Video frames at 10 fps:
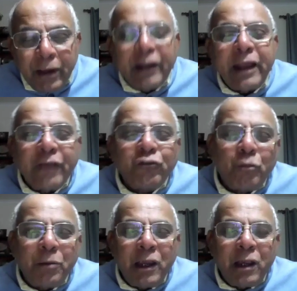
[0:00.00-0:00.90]
It has
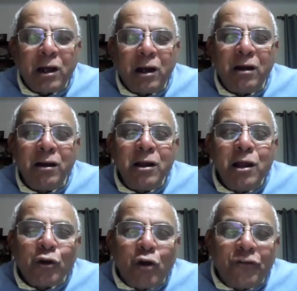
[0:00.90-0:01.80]
to be a
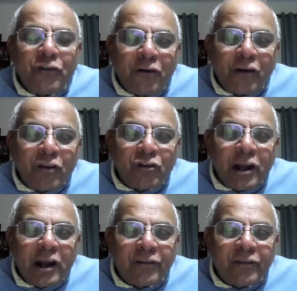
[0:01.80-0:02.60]
concentration